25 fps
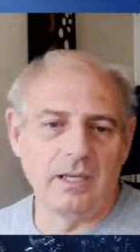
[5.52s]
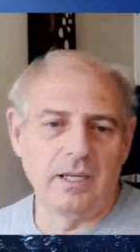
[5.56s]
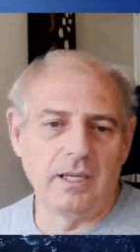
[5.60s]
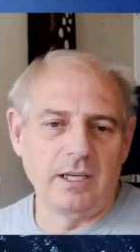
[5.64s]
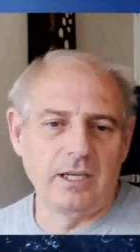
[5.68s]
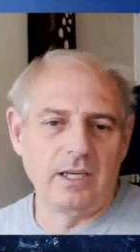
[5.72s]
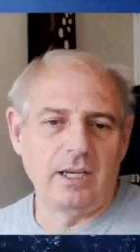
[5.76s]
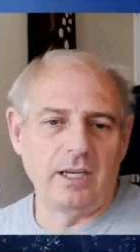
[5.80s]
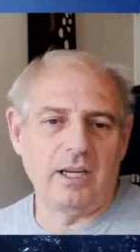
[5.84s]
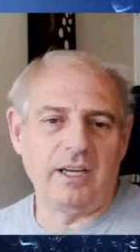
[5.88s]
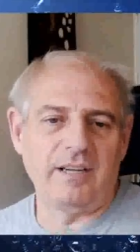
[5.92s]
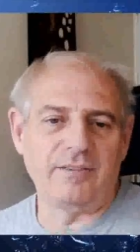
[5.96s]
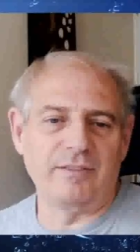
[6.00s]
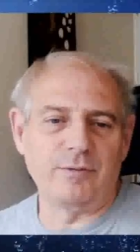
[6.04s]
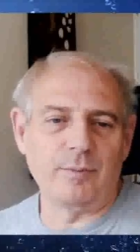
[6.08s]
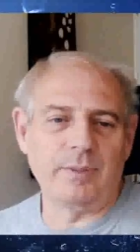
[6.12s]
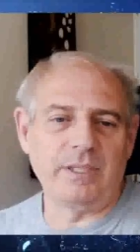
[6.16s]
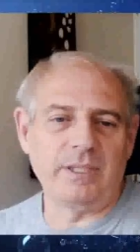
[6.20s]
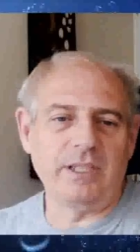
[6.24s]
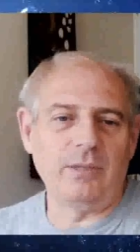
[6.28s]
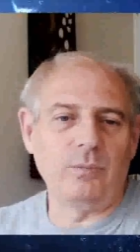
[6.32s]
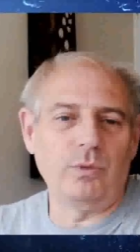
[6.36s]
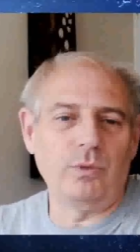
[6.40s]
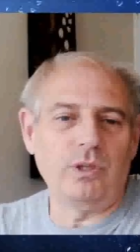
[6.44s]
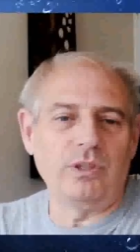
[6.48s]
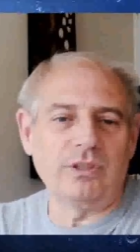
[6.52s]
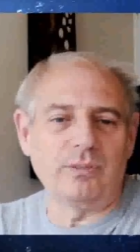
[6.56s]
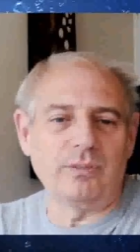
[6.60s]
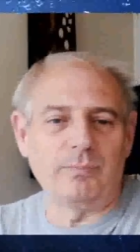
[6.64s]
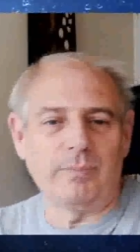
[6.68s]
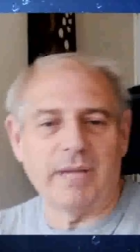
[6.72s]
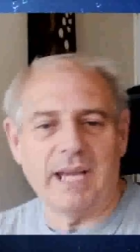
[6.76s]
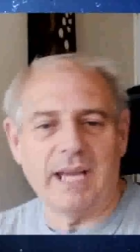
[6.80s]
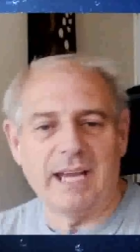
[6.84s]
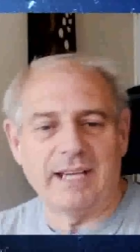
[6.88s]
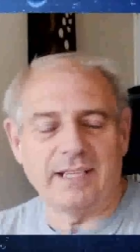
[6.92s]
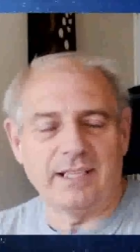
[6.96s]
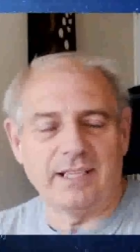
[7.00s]
Hi everybody and welcome
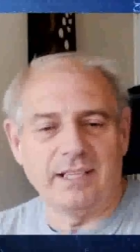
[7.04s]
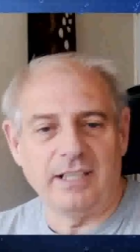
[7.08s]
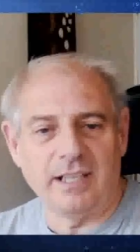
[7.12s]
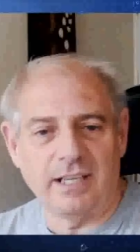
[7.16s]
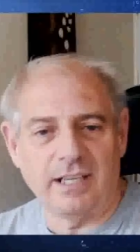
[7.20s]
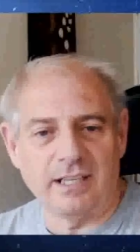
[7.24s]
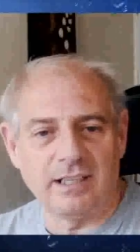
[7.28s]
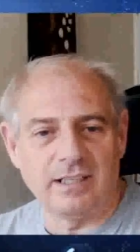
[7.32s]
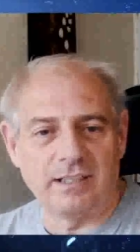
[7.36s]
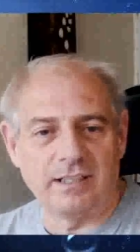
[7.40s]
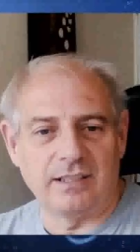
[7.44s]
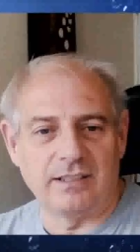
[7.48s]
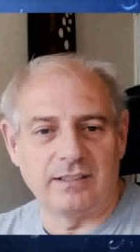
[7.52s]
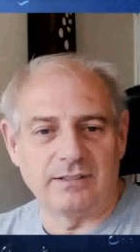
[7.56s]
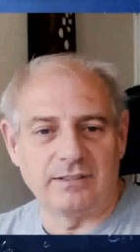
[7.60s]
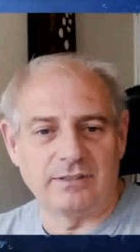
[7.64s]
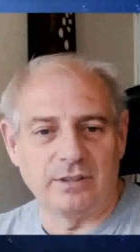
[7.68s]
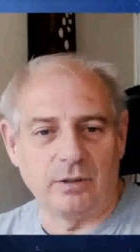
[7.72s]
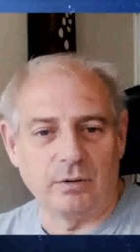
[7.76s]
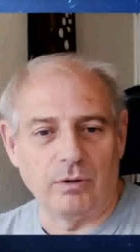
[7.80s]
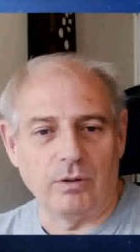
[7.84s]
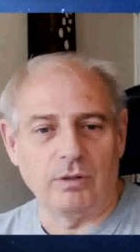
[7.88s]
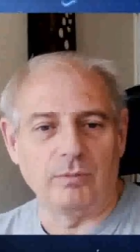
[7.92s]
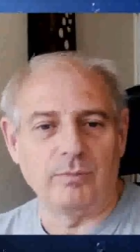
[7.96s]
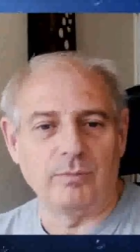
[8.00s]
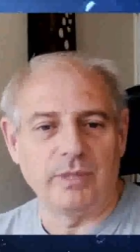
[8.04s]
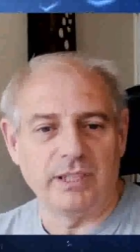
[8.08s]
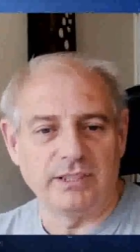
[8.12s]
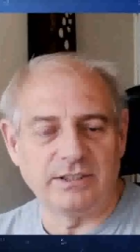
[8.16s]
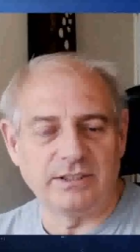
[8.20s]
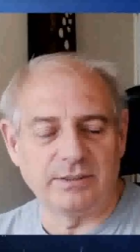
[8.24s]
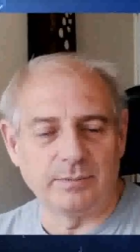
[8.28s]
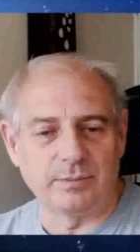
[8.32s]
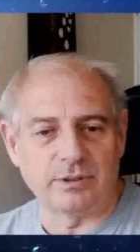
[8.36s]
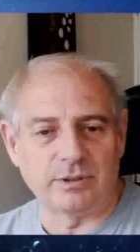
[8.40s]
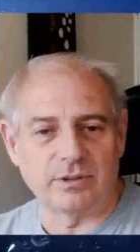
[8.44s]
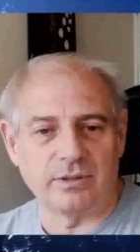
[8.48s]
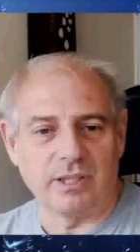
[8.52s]
back to all my
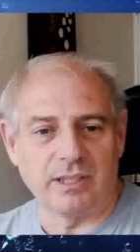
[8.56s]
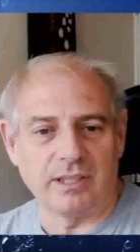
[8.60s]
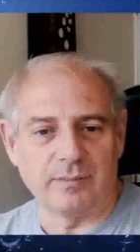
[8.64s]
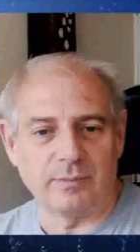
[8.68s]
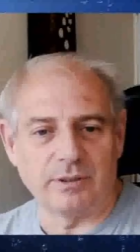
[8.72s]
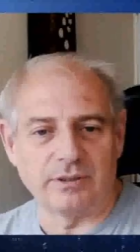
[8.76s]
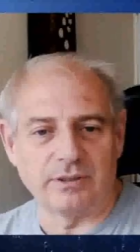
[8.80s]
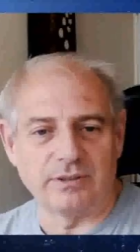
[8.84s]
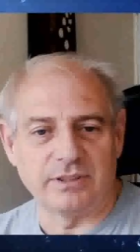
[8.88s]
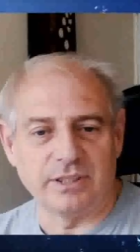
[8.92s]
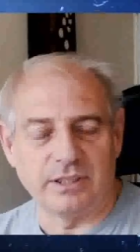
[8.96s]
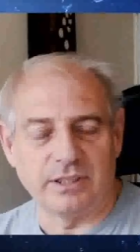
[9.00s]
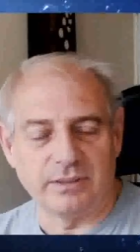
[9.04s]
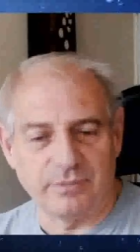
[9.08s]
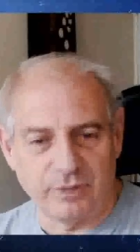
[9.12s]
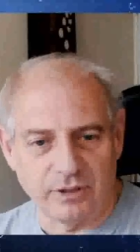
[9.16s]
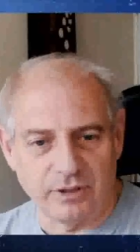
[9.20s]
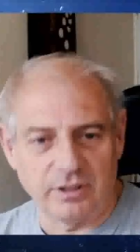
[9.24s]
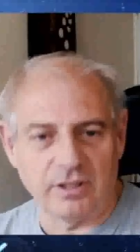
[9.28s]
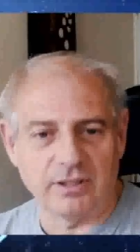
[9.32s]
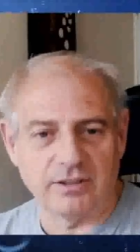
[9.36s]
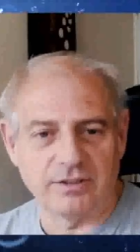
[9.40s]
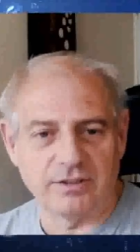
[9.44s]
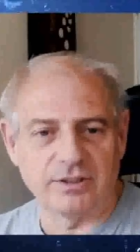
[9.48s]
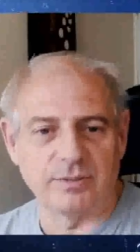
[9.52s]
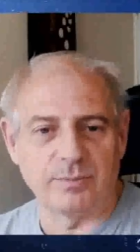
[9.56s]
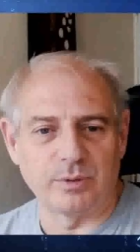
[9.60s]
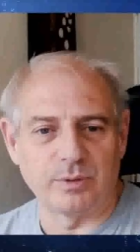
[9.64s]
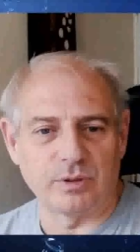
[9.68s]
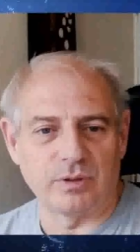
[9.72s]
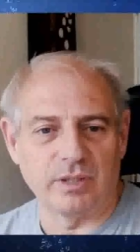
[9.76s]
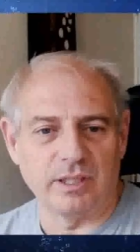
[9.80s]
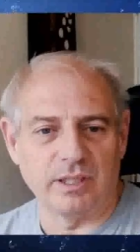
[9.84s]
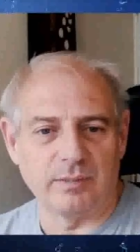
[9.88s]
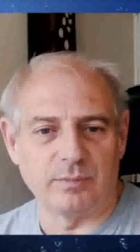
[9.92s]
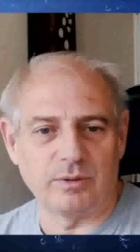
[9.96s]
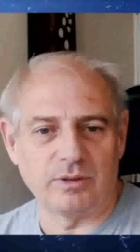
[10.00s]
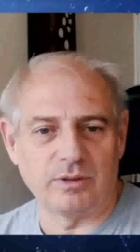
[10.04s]
subscribers. And if you're not a
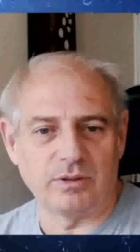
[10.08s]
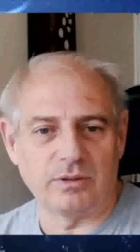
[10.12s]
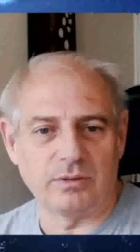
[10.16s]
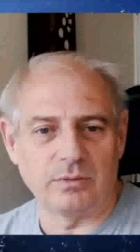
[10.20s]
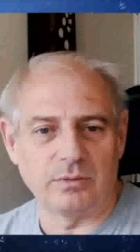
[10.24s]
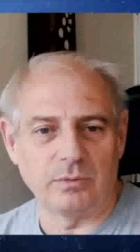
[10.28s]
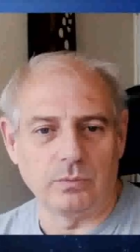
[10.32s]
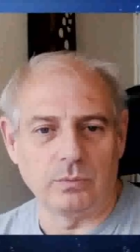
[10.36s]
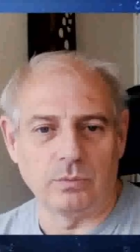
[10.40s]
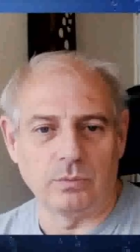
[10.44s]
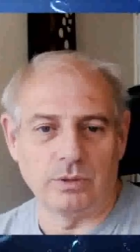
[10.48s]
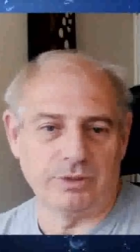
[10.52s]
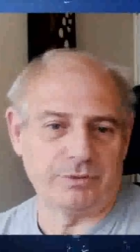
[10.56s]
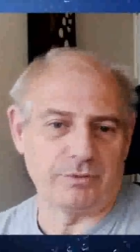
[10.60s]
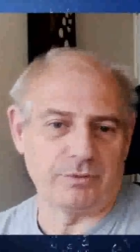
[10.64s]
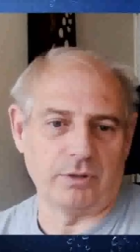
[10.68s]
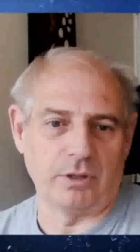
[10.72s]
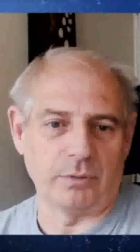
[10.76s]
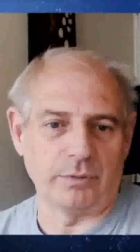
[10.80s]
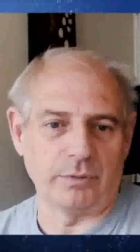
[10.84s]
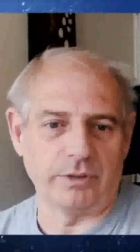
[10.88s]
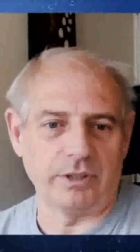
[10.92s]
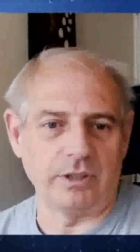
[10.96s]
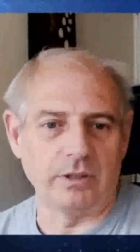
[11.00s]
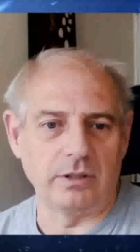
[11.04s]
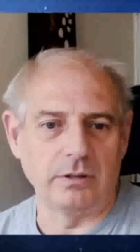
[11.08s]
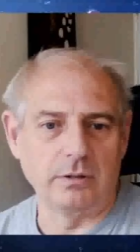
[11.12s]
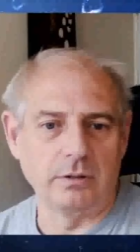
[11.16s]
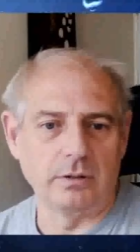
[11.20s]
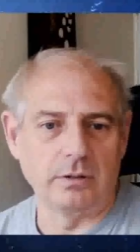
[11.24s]
subscriber, what's wrong with you?